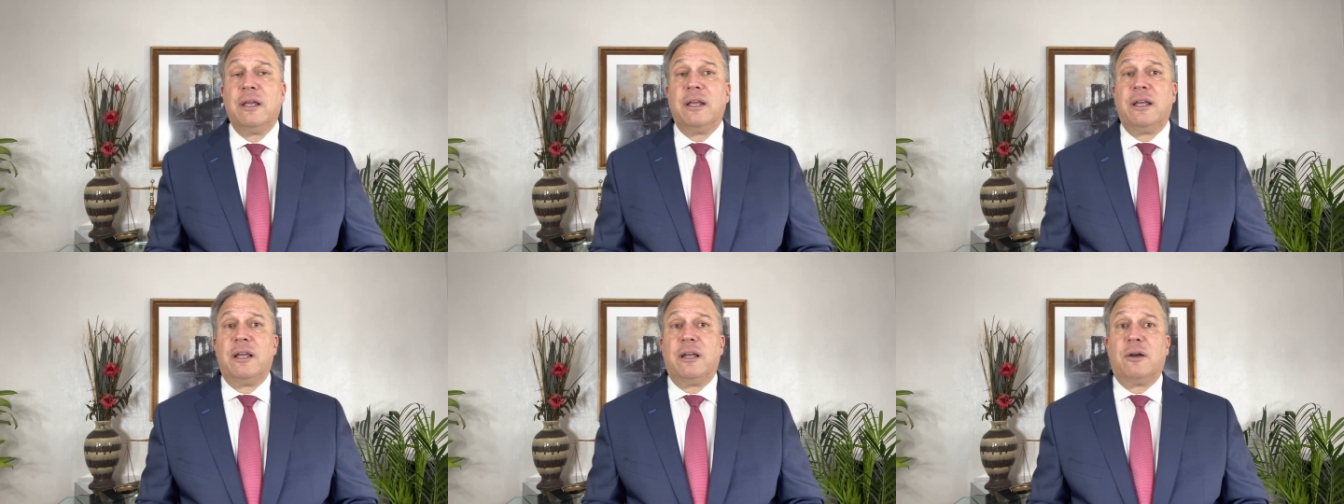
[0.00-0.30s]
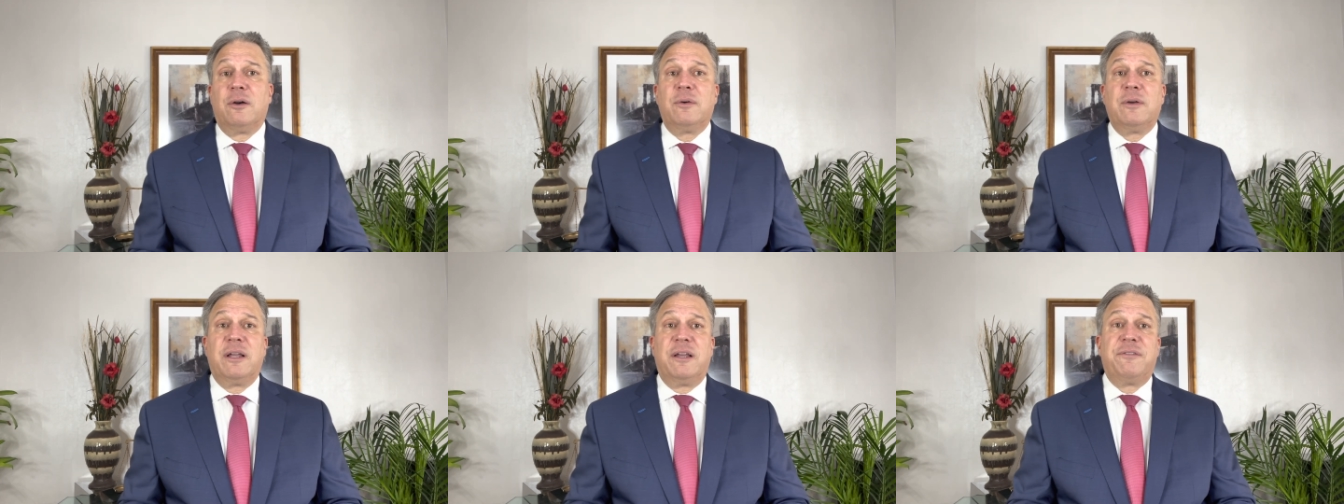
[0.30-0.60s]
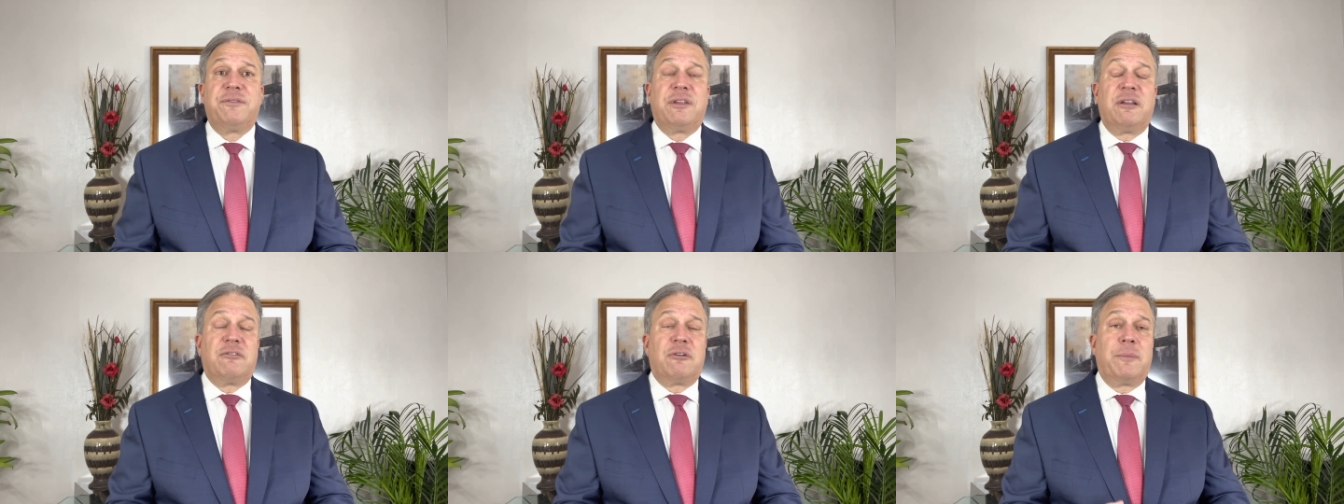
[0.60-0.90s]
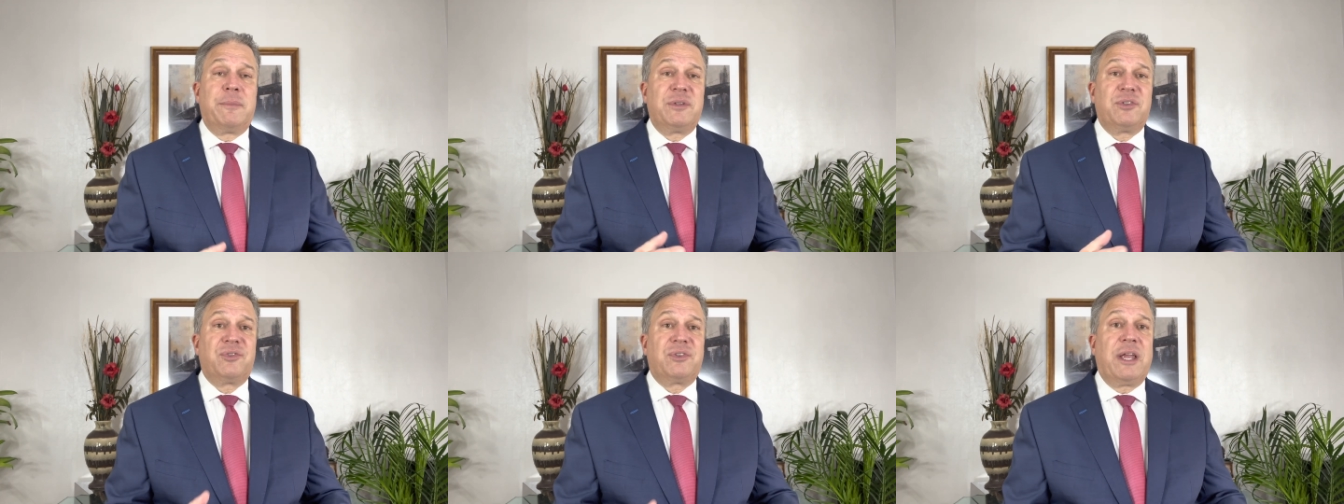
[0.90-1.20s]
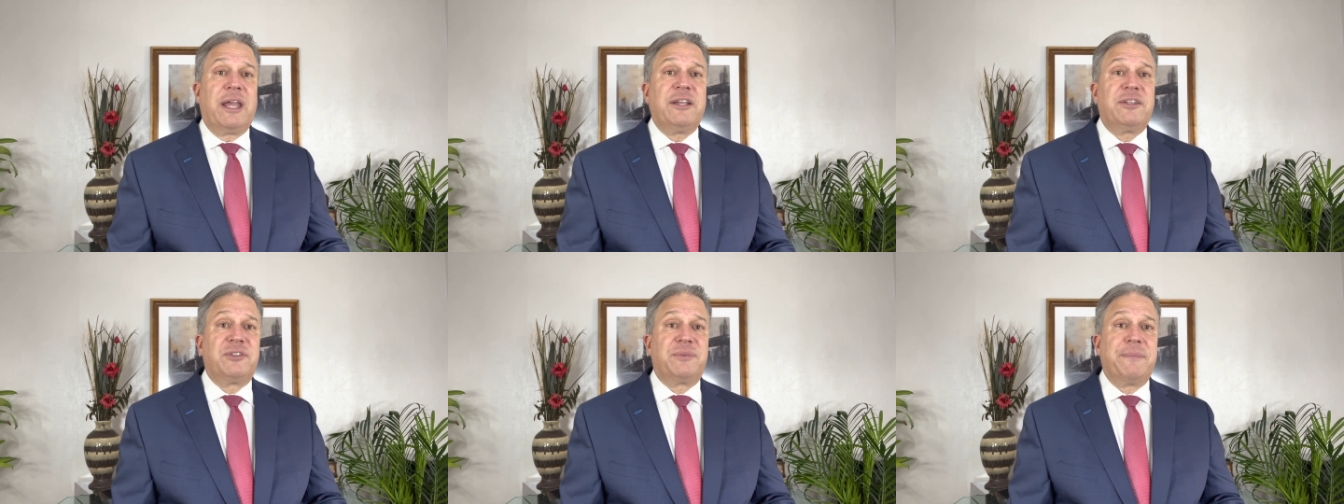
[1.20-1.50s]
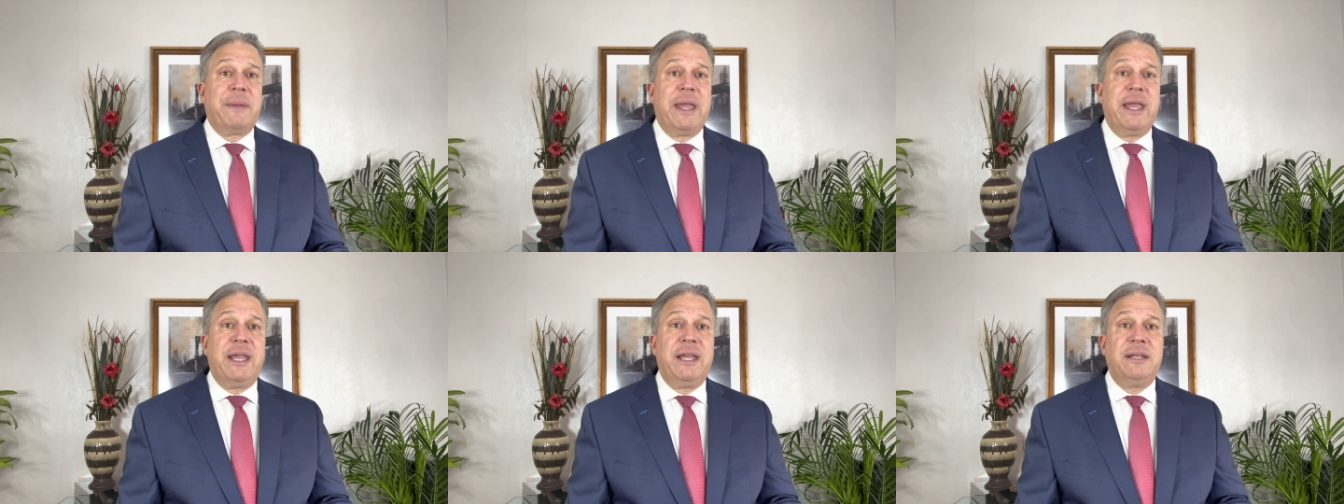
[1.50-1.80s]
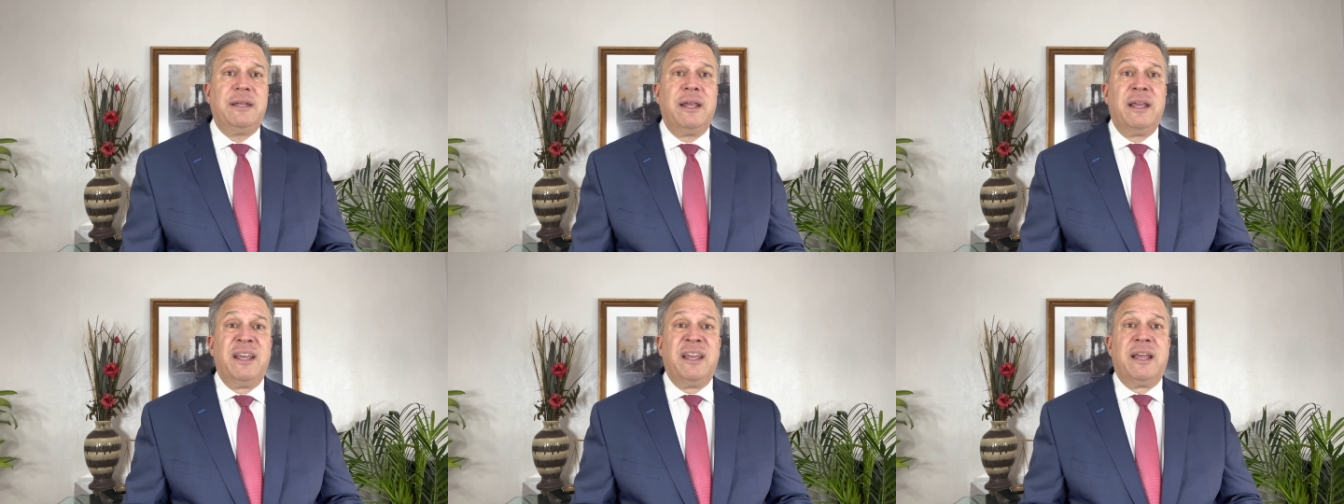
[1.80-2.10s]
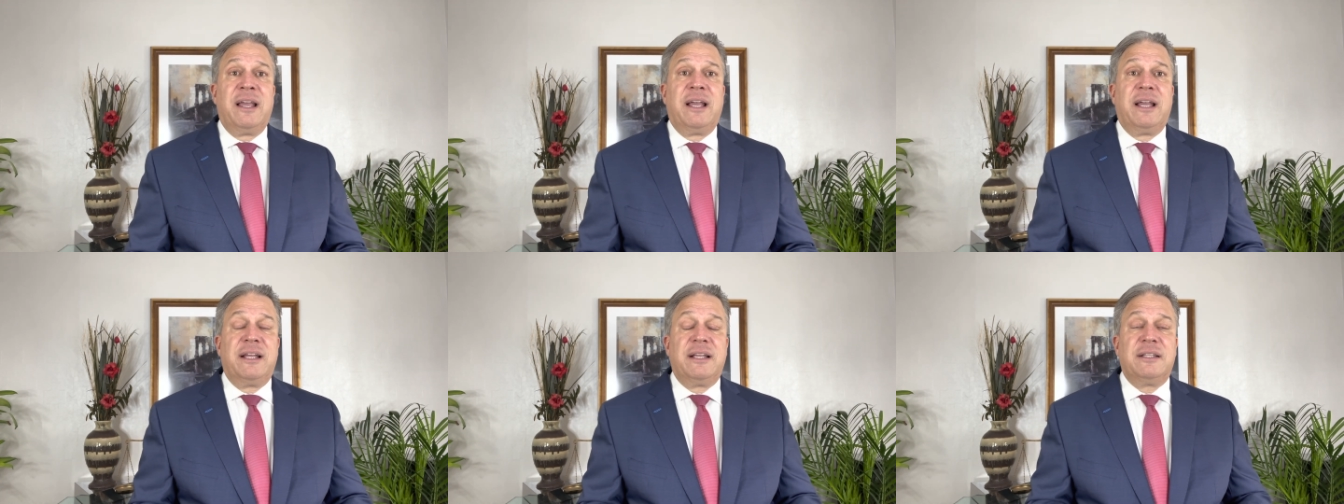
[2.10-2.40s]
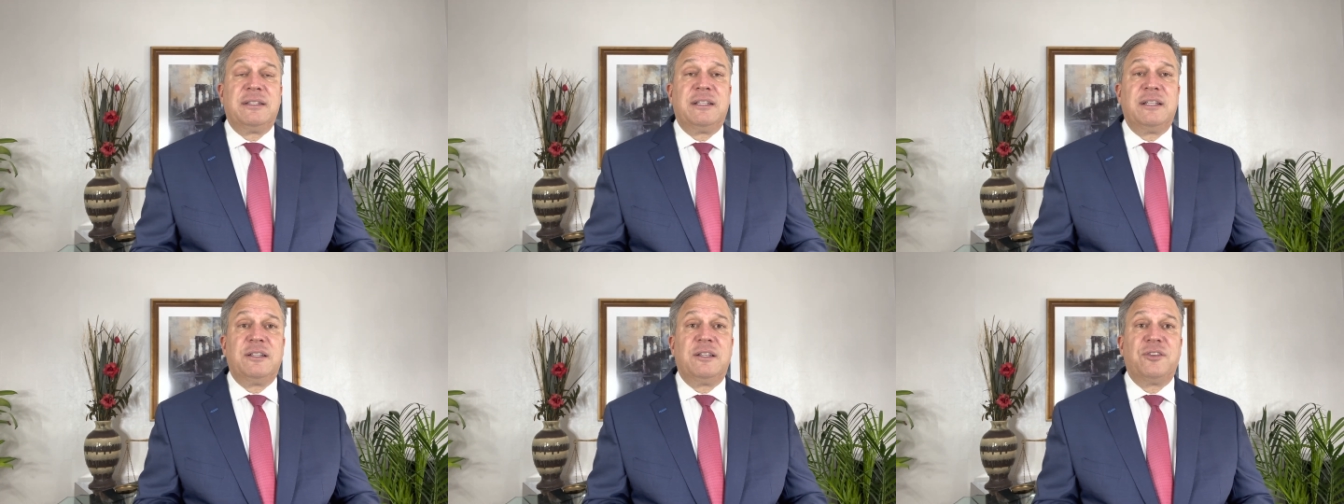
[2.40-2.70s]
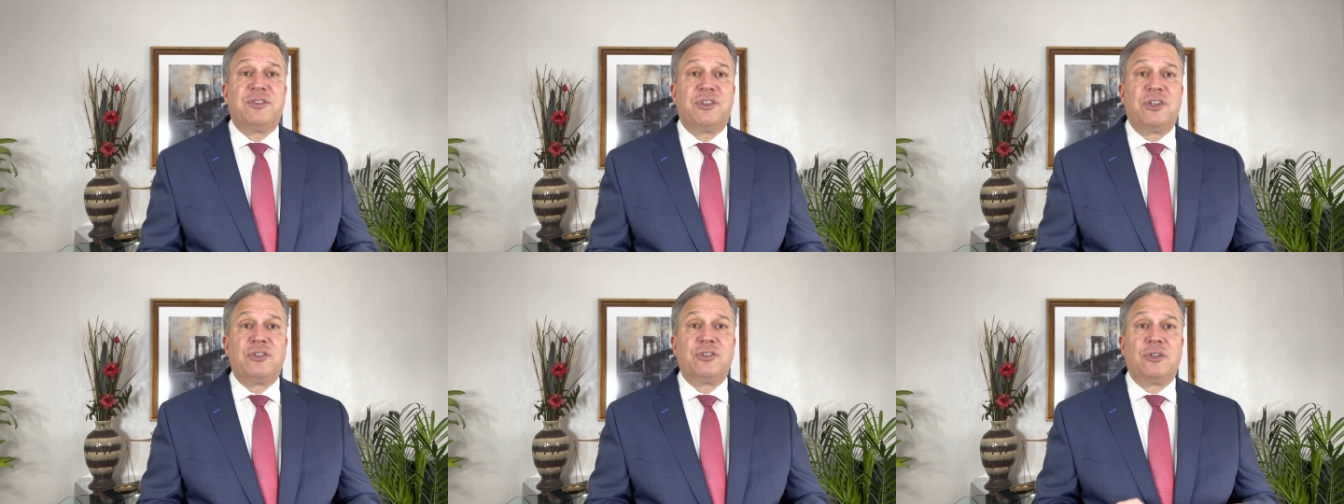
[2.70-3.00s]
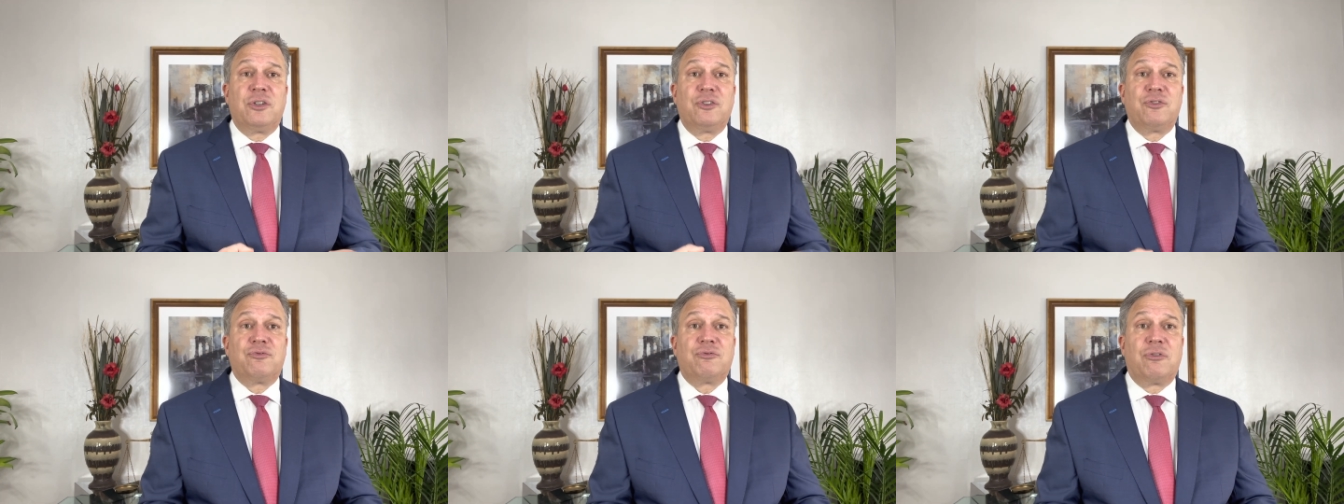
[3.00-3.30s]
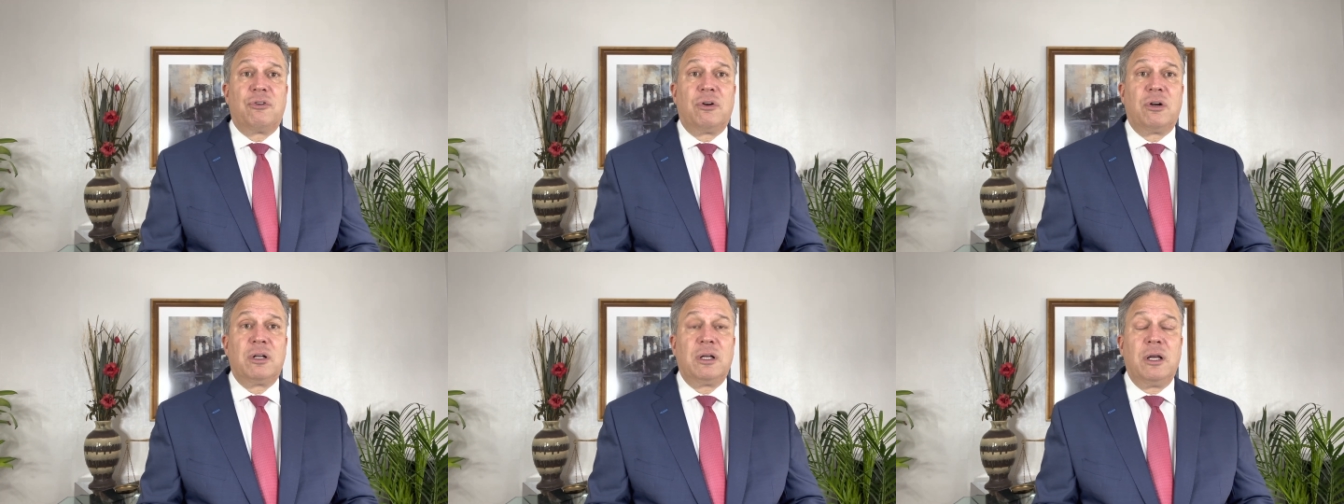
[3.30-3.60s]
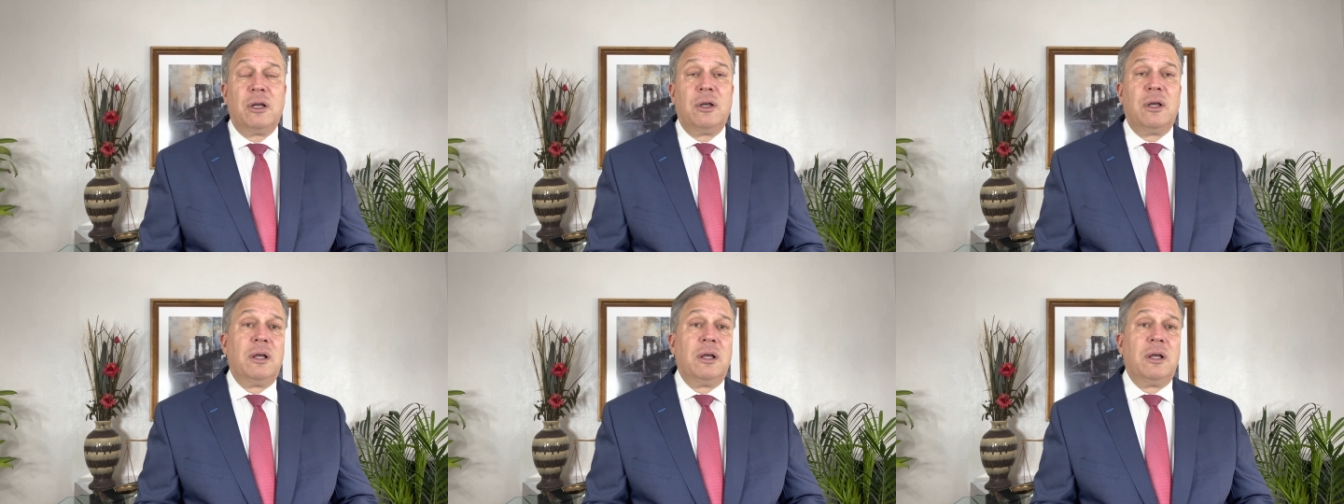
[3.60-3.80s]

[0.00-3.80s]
You know, if there are mistakes made and the decision is wrong,